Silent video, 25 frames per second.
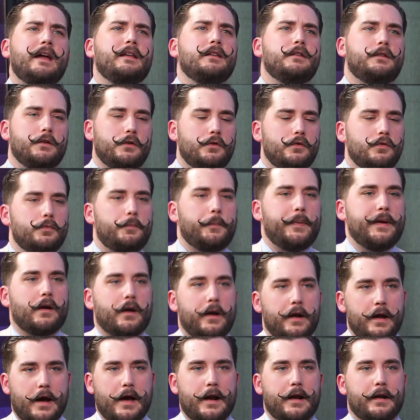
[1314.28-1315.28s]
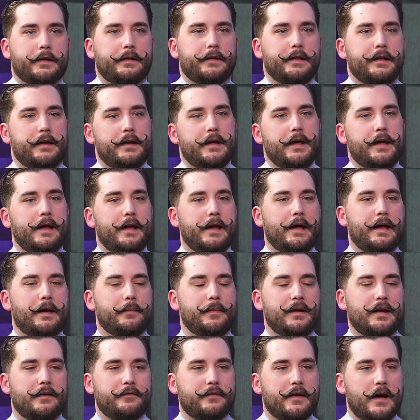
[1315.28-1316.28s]
do periodically. I
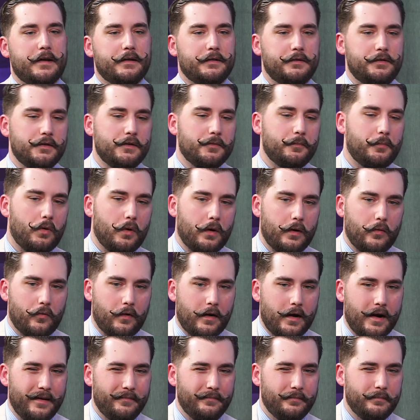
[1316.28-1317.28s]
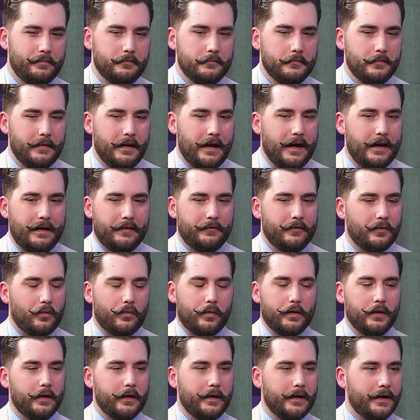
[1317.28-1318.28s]
mean, I've gotten to the point where I have a
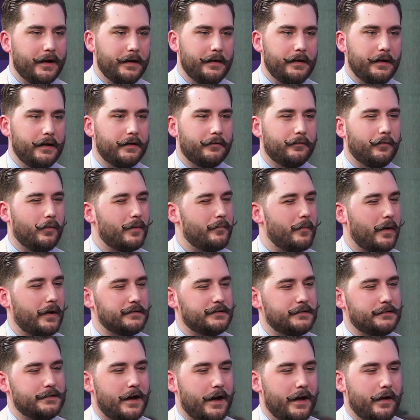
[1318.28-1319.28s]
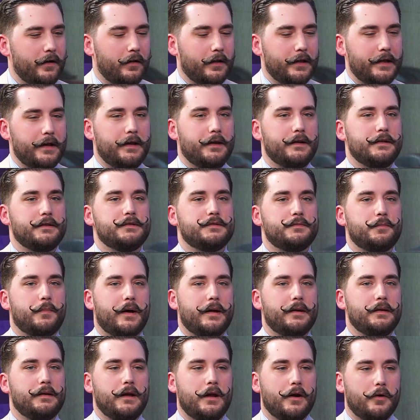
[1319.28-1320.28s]
really good idea of what my style is,
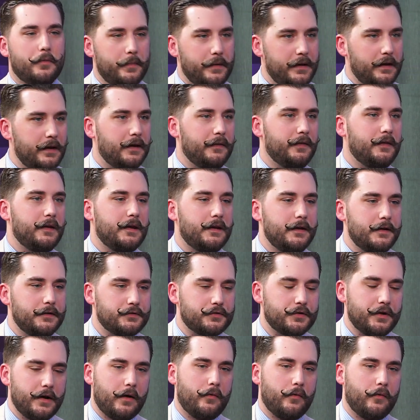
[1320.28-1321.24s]
but being in the industry, I